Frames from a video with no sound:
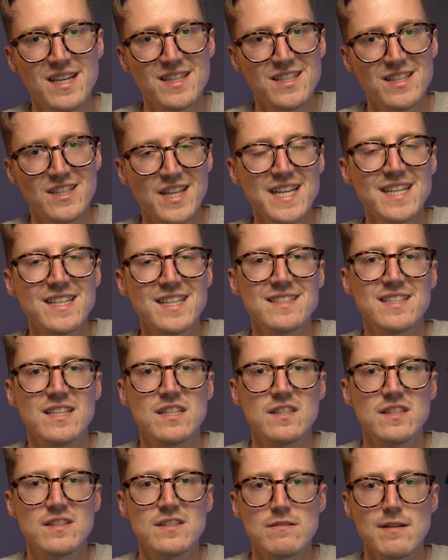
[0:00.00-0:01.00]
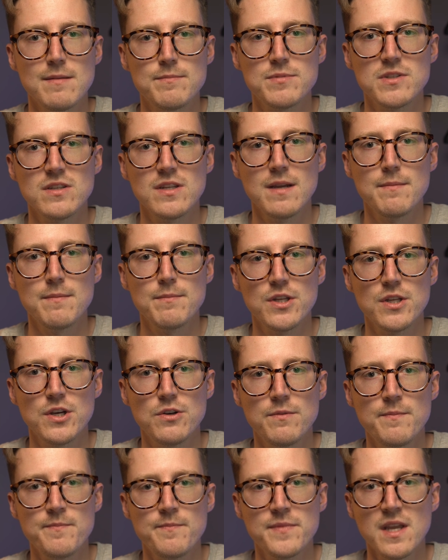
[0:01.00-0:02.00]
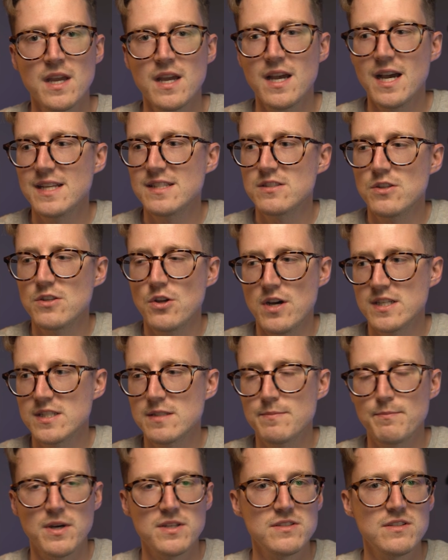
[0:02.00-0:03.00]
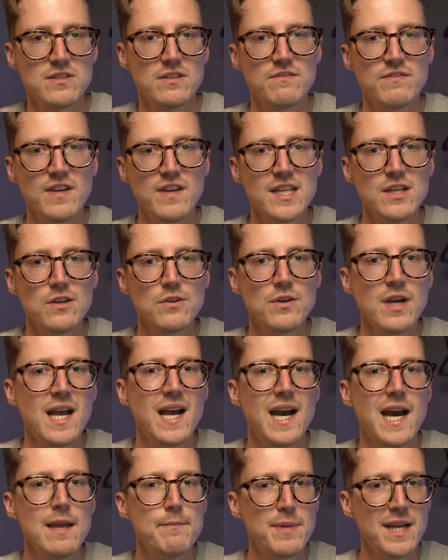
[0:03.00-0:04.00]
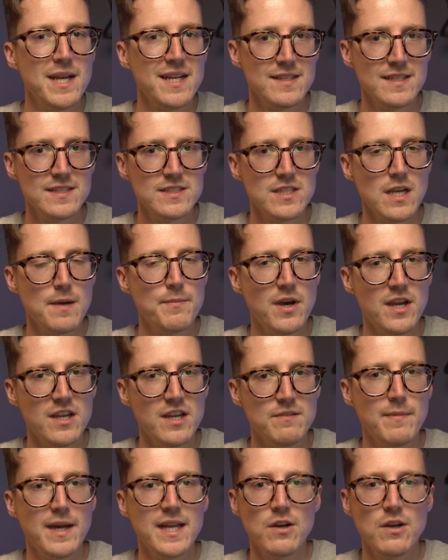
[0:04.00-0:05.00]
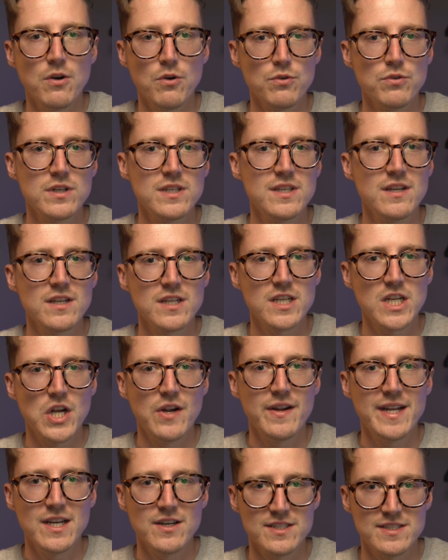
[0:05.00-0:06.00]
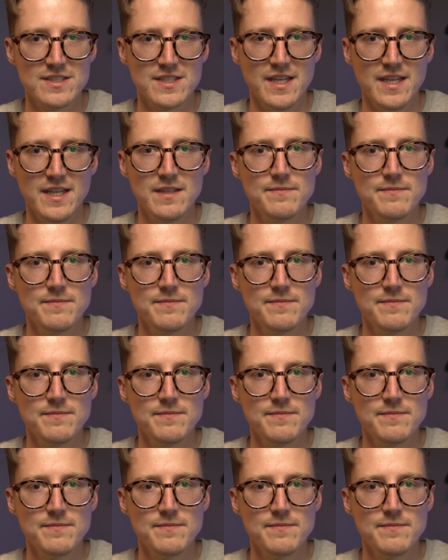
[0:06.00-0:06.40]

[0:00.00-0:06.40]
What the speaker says: the link is in the description down below. It's not a sponsored video. I picked these up out of my own curiosity.